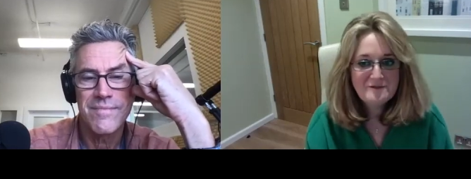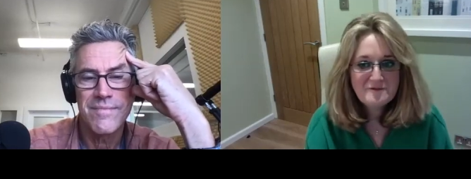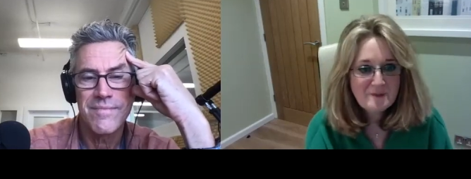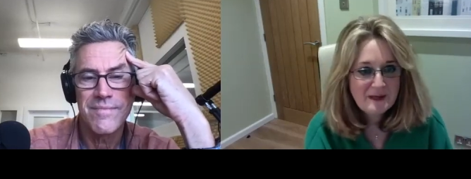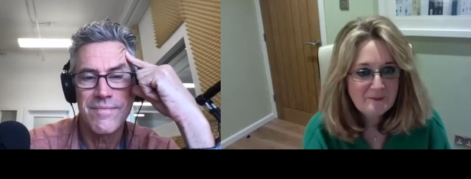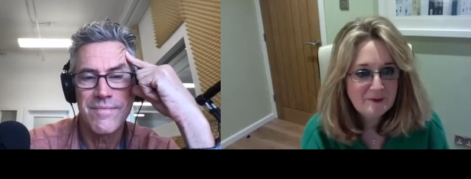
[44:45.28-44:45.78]
Speaker 1: for
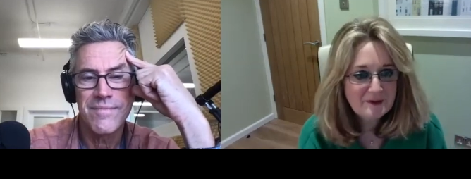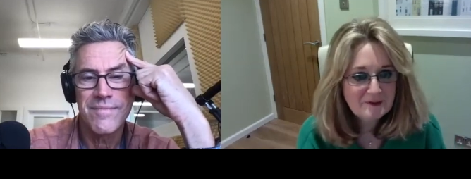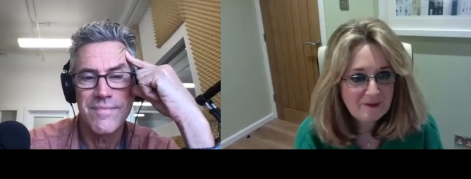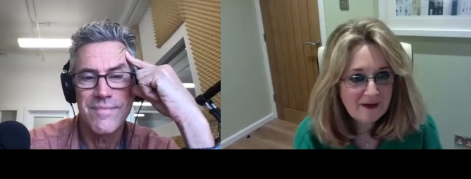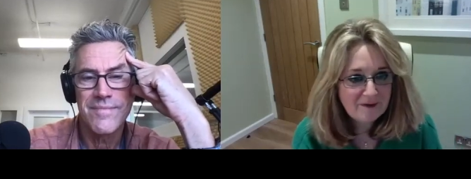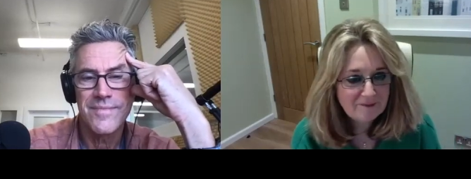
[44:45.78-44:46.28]
people as
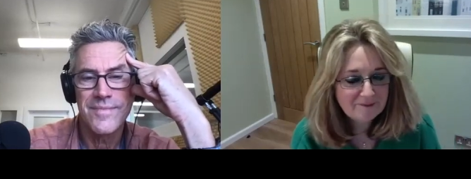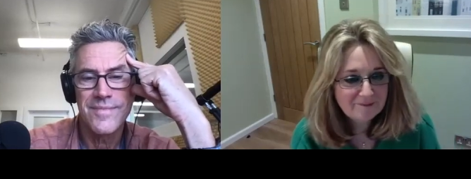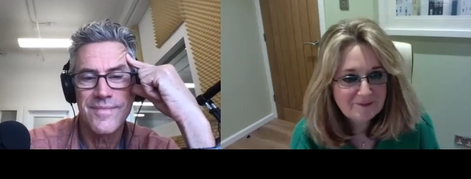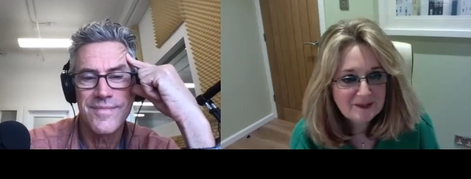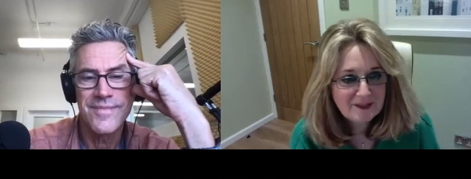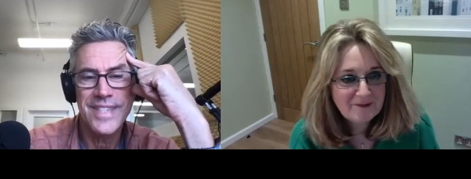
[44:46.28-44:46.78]
well.
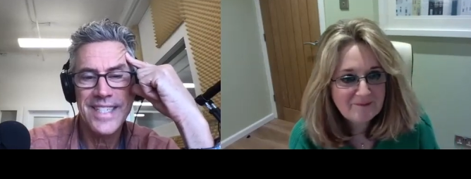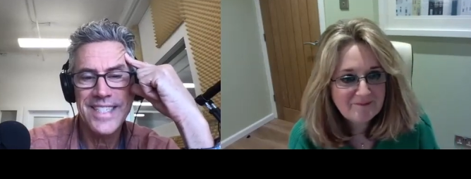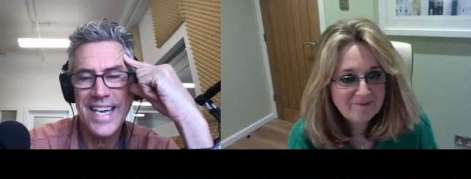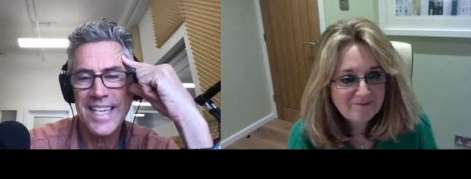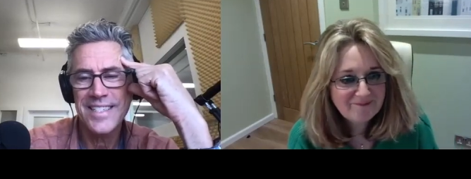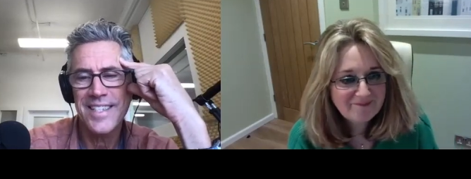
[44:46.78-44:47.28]

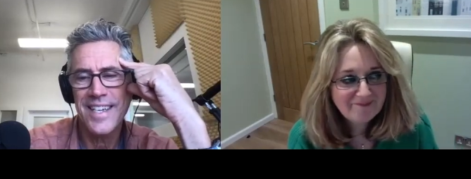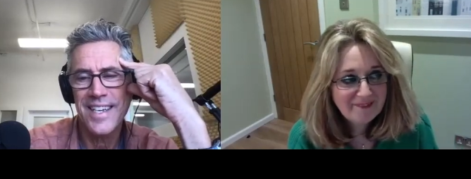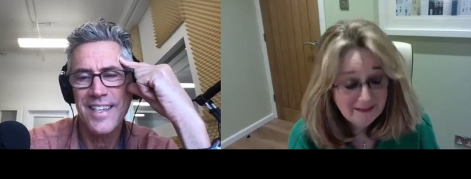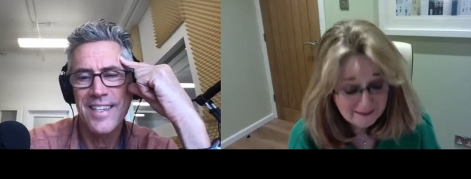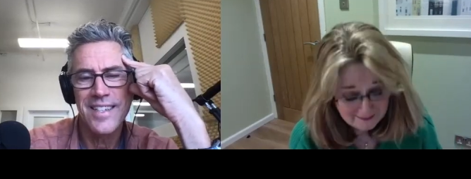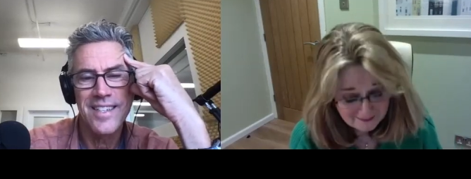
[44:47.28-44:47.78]
Speaker 2: Fantastic.
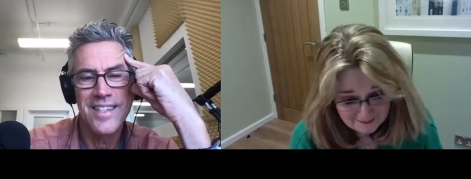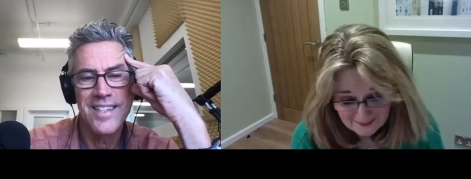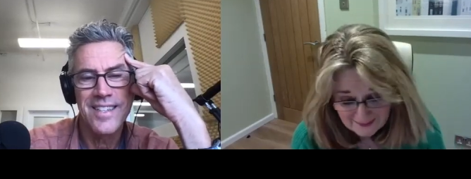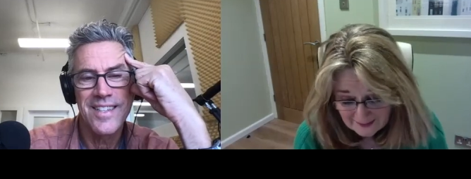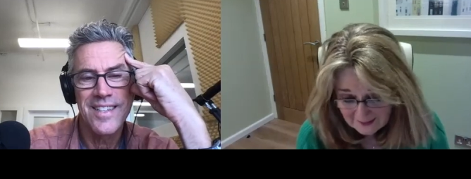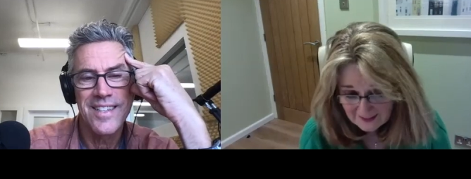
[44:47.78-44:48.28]

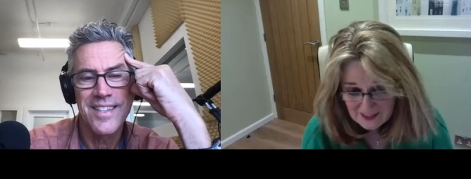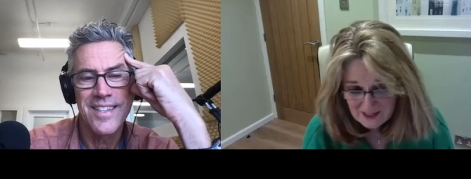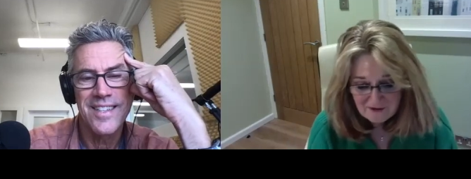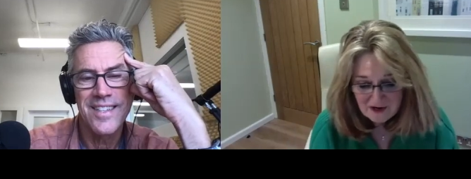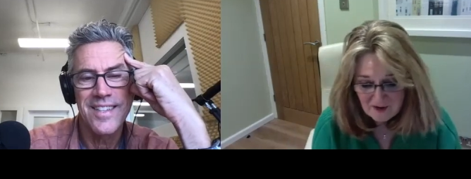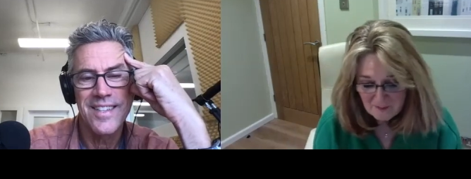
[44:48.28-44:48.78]
Speaker 1: Thank you
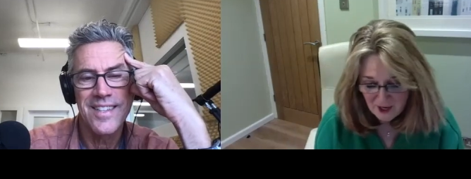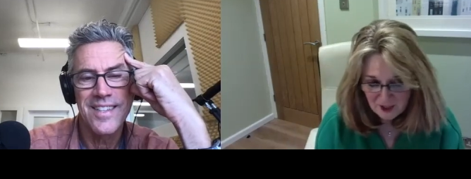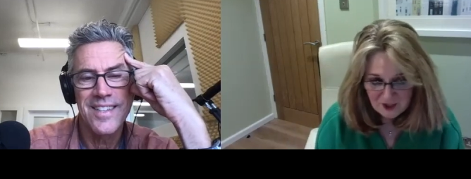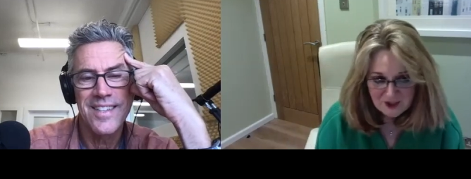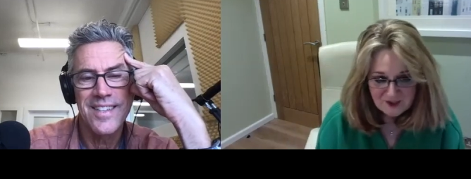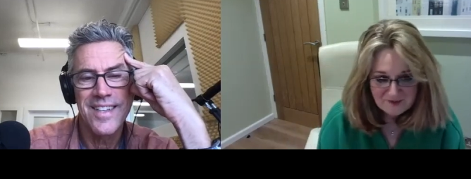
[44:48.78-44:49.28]
very
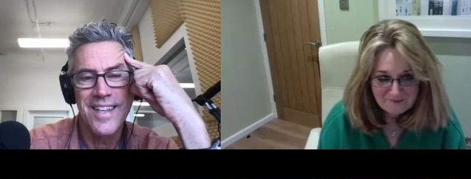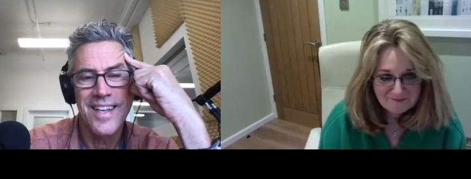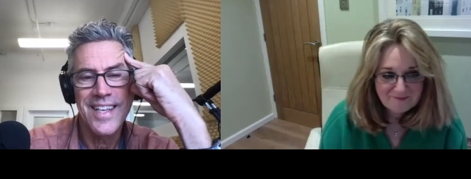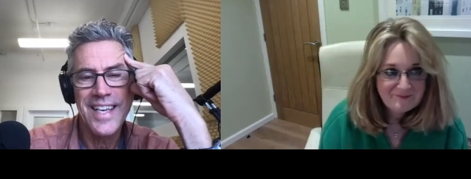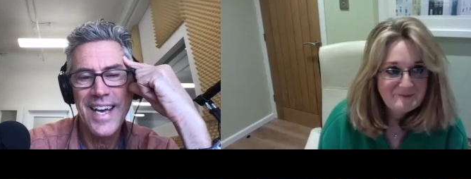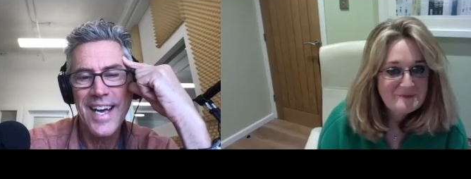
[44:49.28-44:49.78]
much.
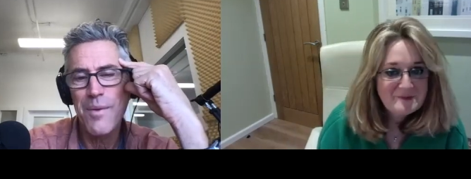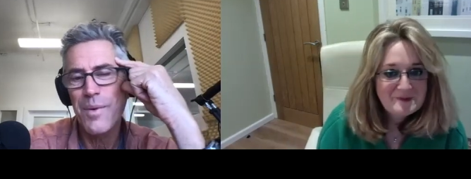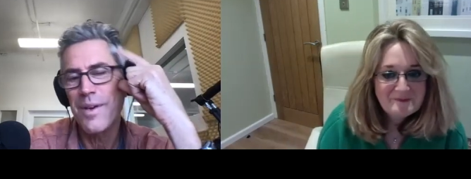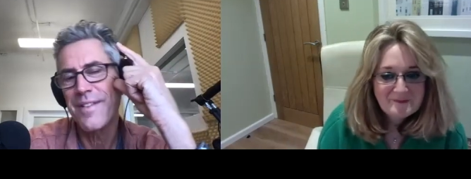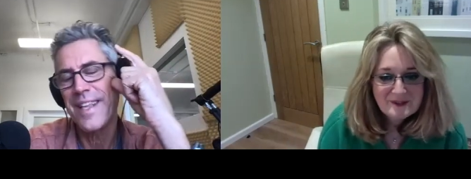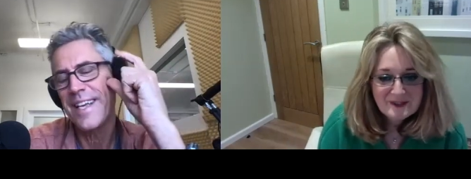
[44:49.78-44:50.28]
Speaker 2: Yeah, well,
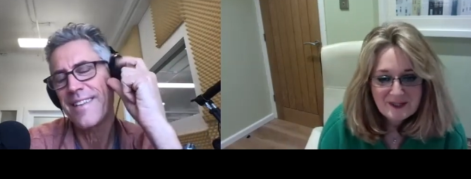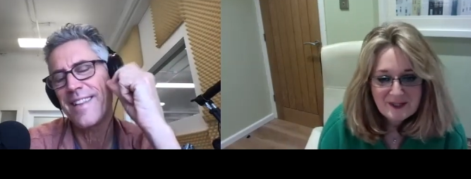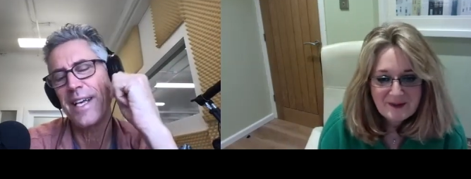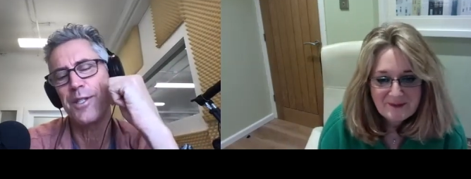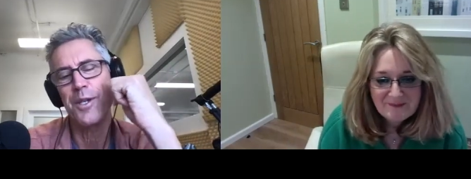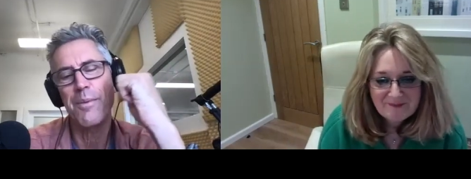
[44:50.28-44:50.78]
thank, thanks
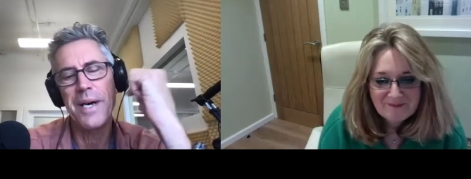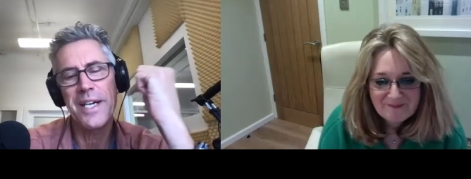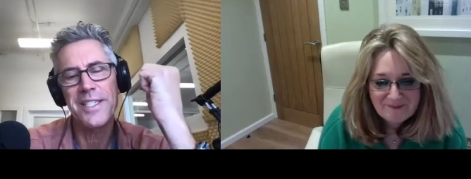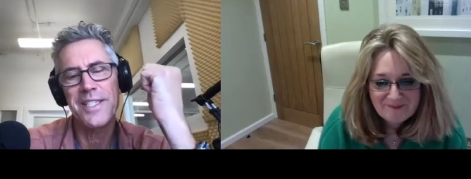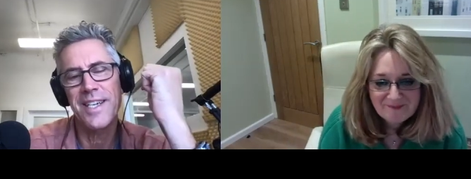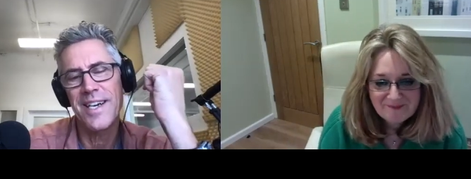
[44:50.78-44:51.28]
so
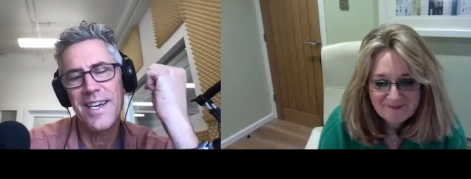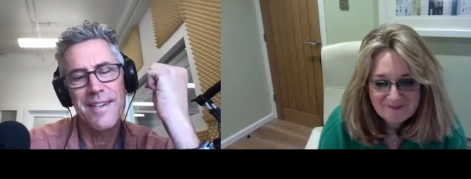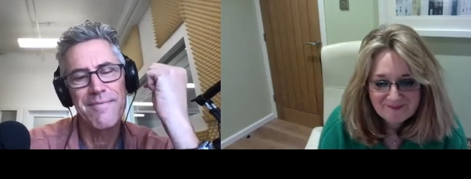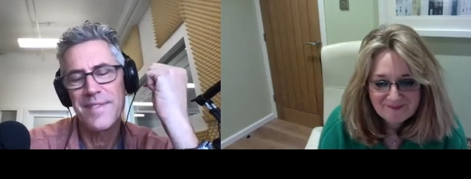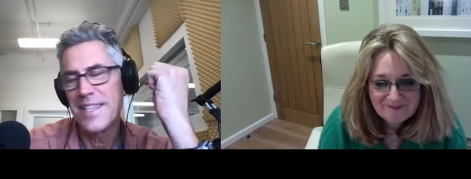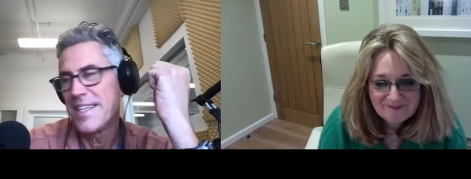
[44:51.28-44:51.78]
much. Uh,
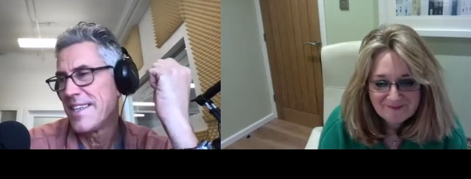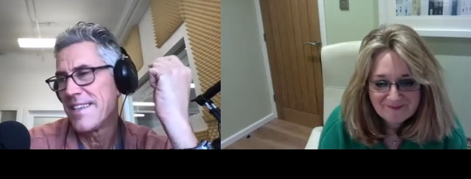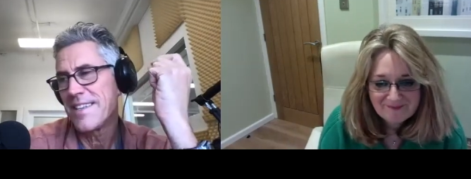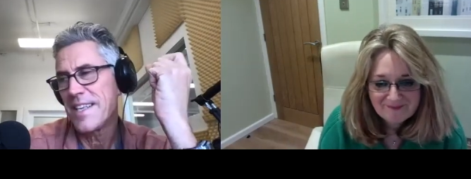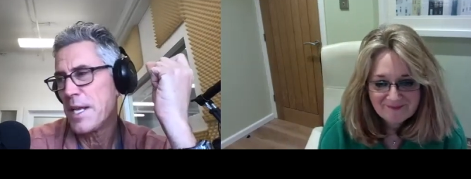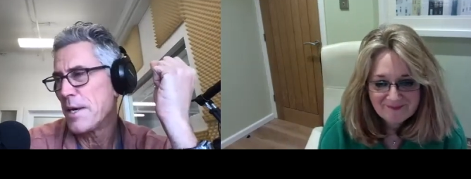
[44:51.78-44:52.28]

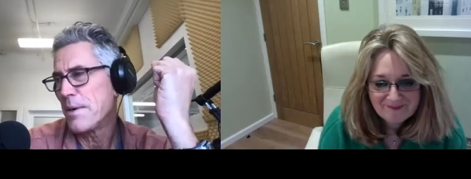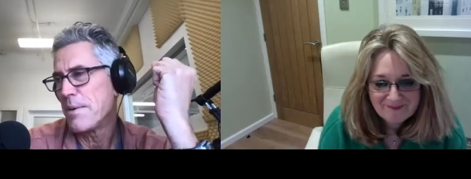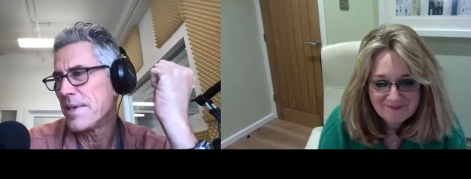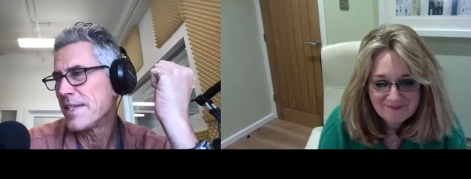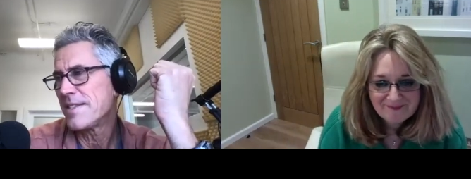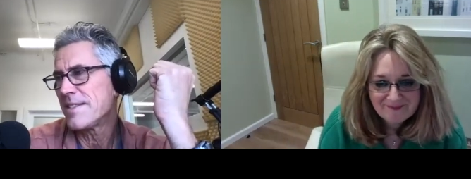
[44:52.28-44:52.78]
you know,
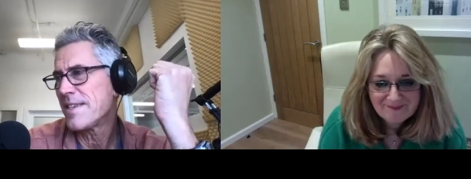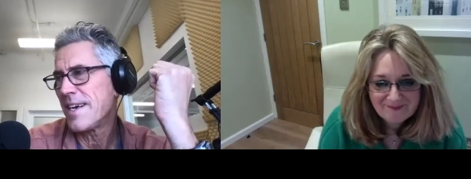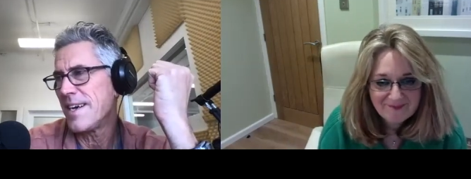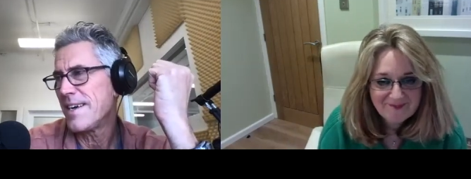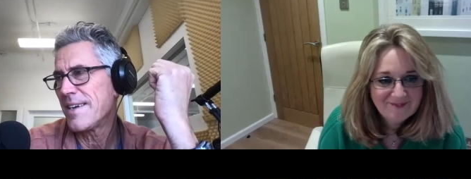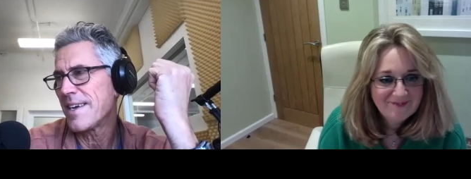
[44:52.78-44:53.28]
it's
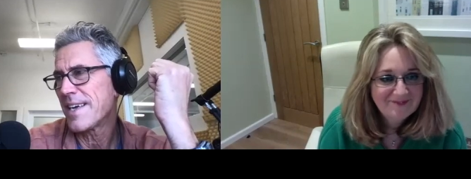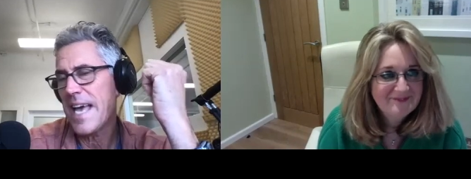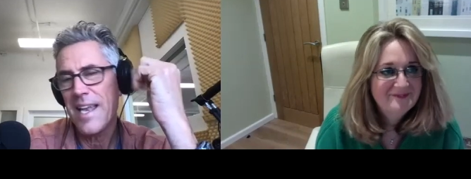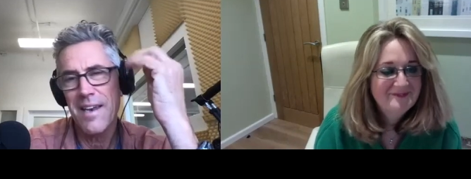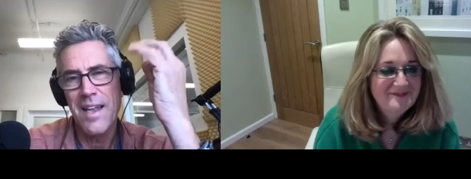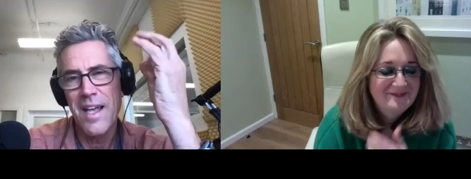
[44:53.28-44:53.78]
uh, again